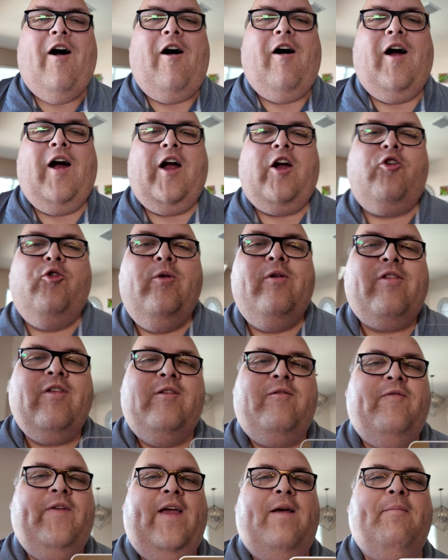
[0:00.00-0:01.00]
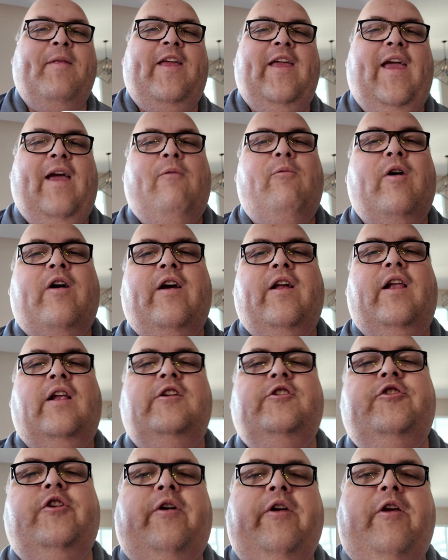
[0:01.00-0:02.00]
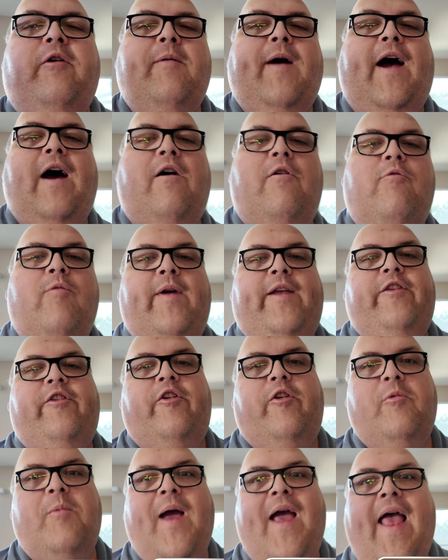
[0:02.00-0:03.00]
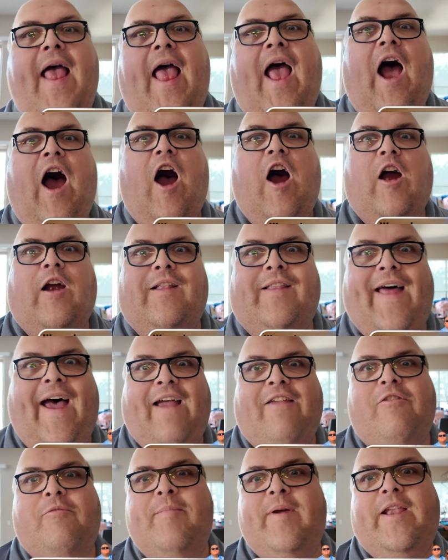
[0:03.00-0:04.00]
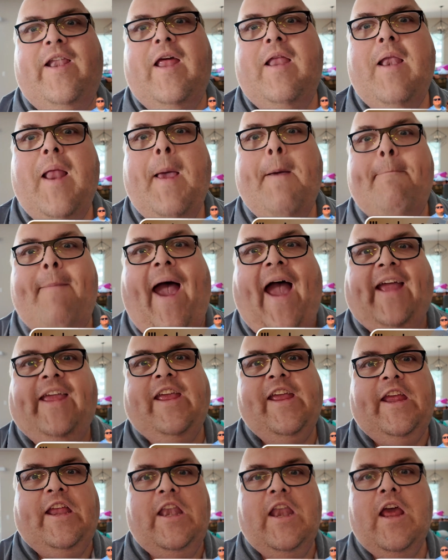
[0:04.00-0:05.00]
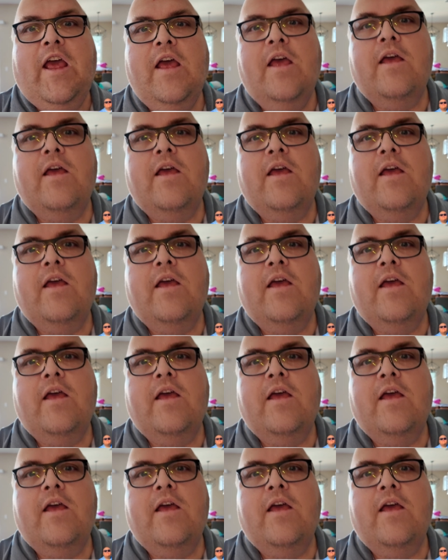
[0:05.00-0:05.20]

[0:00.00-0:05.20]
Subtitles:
are Cruising Family, and we're going to show you how we do our last minute packing.